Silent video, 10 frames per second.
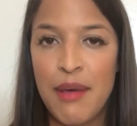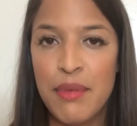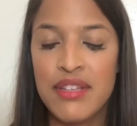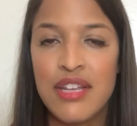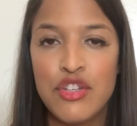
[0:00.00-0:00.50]

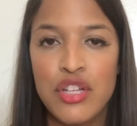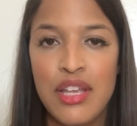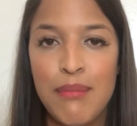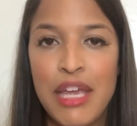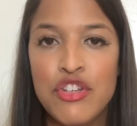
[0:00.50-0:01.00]

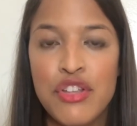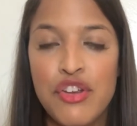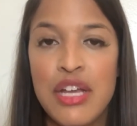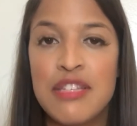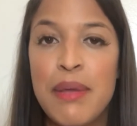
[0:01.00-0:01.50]
essentially make sure that you're
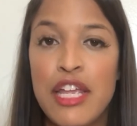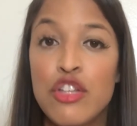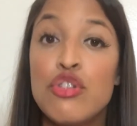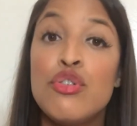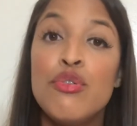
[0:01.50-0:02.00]
not spending
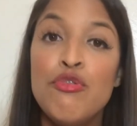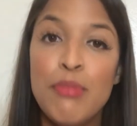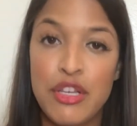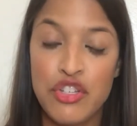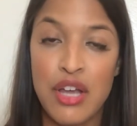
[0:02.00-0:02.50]
too
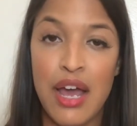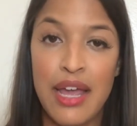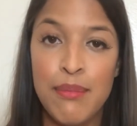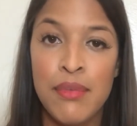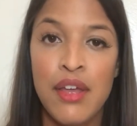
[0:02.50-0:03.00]
much
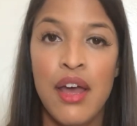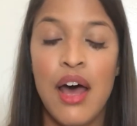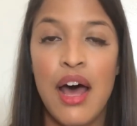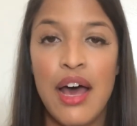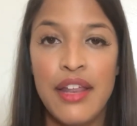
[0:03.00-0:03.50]
time
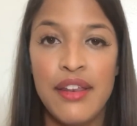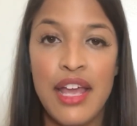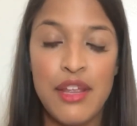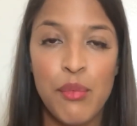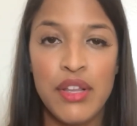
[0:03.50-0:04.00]
on
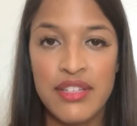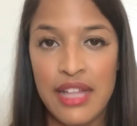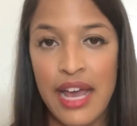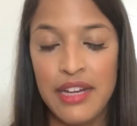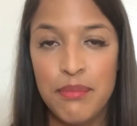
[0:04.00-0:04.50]
any one
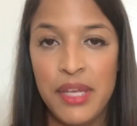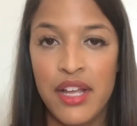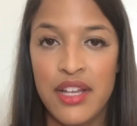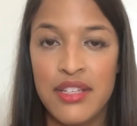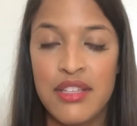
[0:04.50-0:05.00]
slide,
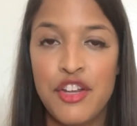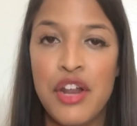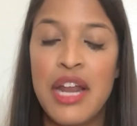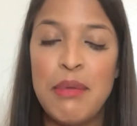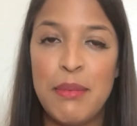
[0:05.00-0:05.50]
because then you're
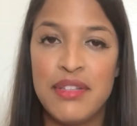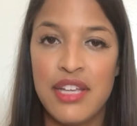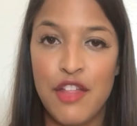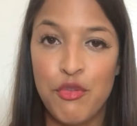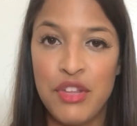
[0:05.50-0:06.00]
not gonna be able to
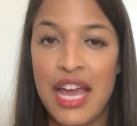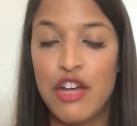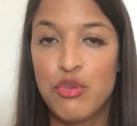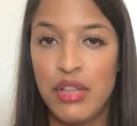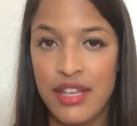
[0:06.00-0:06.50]
get through the
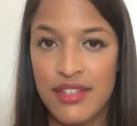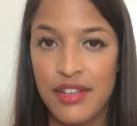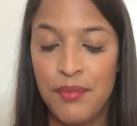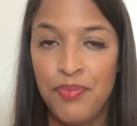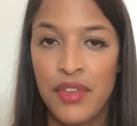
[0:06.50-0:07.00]
actual
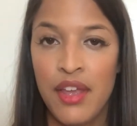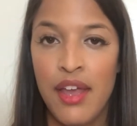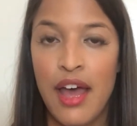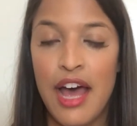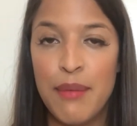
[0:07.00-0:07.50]
lesson.
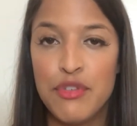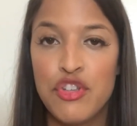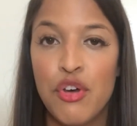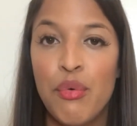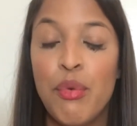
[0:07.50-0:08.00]

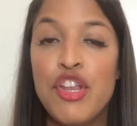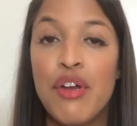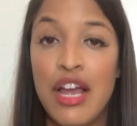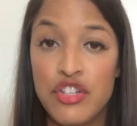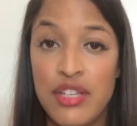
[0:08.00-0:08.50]
So when you're
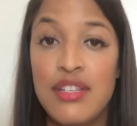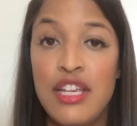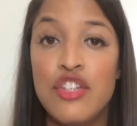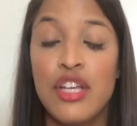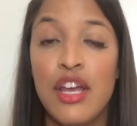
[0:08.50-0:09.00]
actually
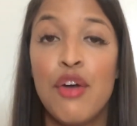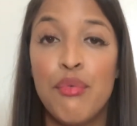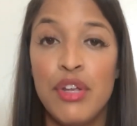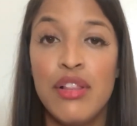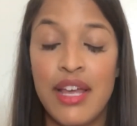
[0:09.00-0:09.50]
teaching a
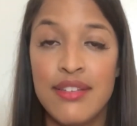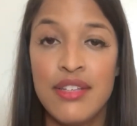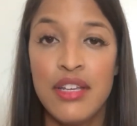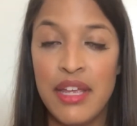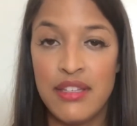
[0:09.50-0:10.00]
real
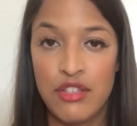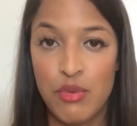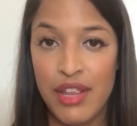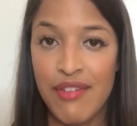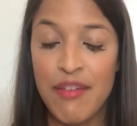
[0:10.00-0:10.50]
lesson, it's
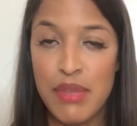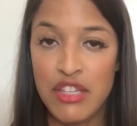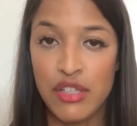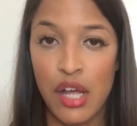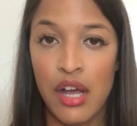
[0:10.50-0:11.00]
25
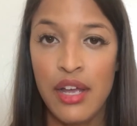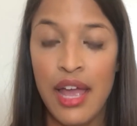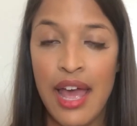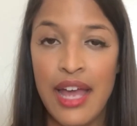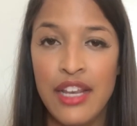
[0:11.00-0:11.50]
minutes long,
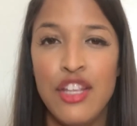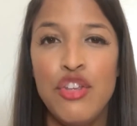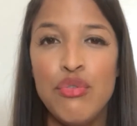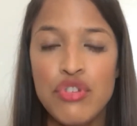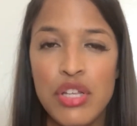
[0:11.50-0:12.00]
and
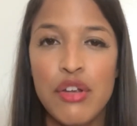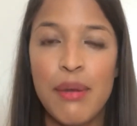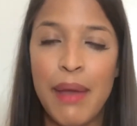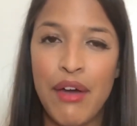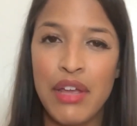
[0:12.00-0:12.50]
usually they're
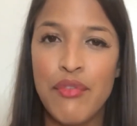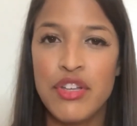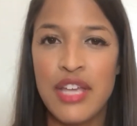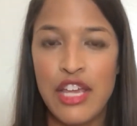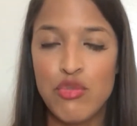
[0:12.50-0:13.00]
about, give or
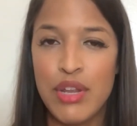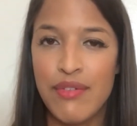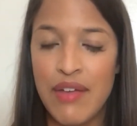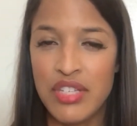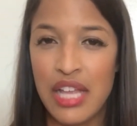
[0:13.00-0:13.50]
take,
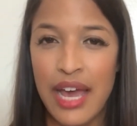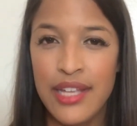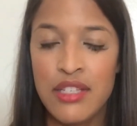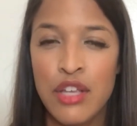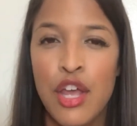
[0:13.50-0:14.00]
25
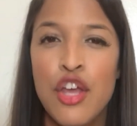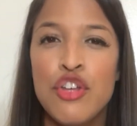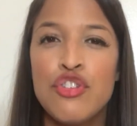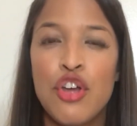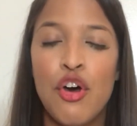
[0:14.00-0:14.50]
slides.
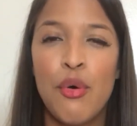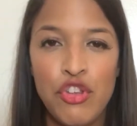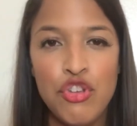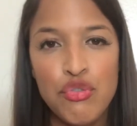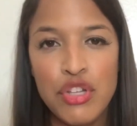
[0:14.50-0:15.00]
So
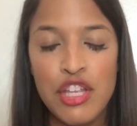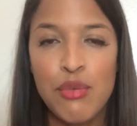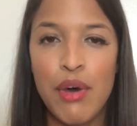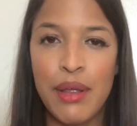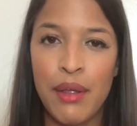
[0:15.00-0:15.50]
usually you
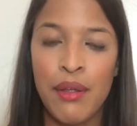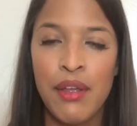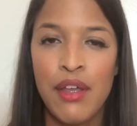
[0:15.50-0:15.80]
wanna